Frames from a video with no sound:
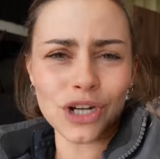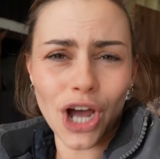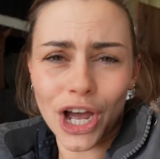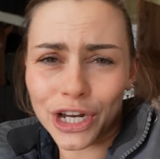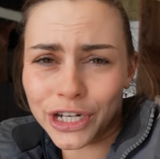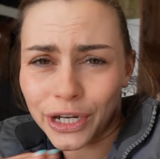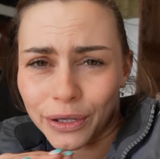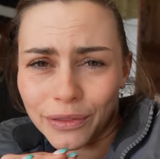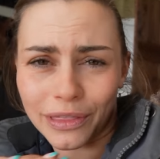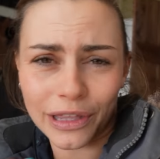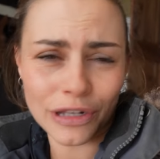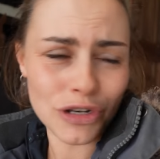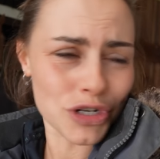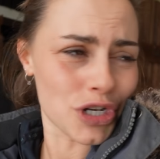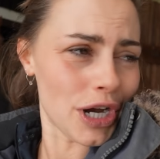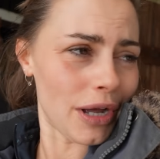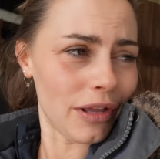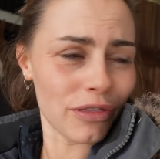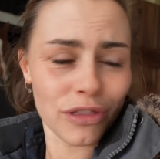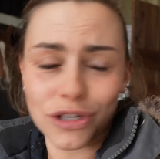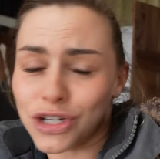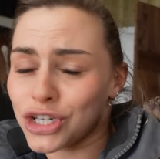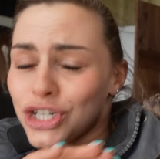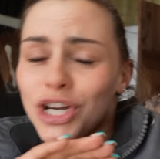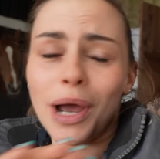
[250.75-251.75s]
I don't think
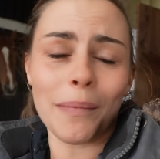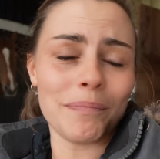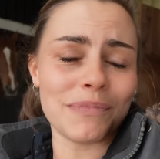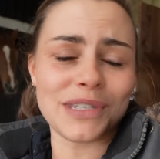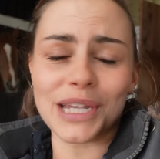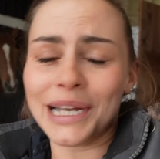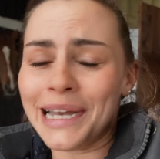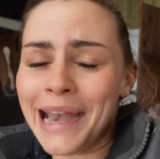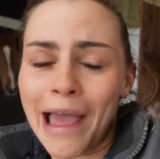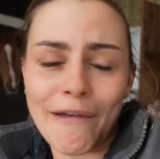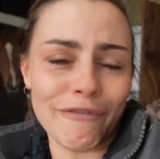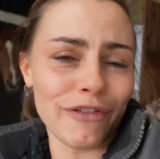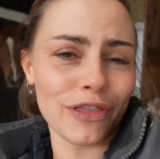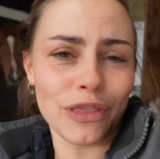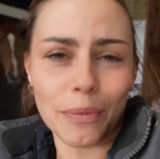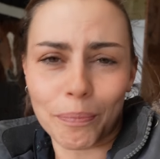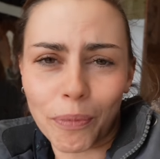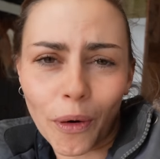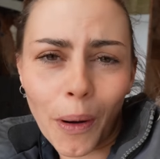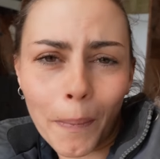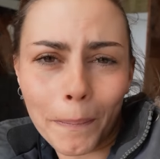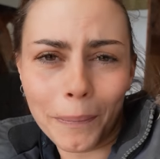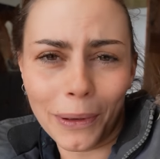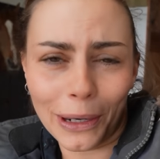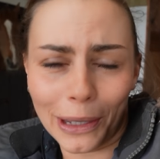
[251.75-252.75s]
the jumps are never the
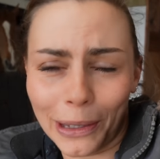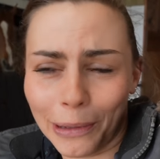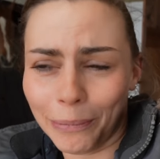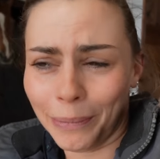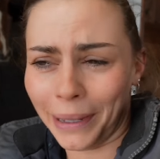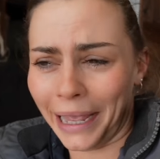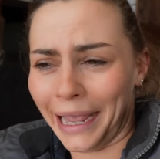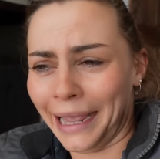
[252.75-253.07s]
problem.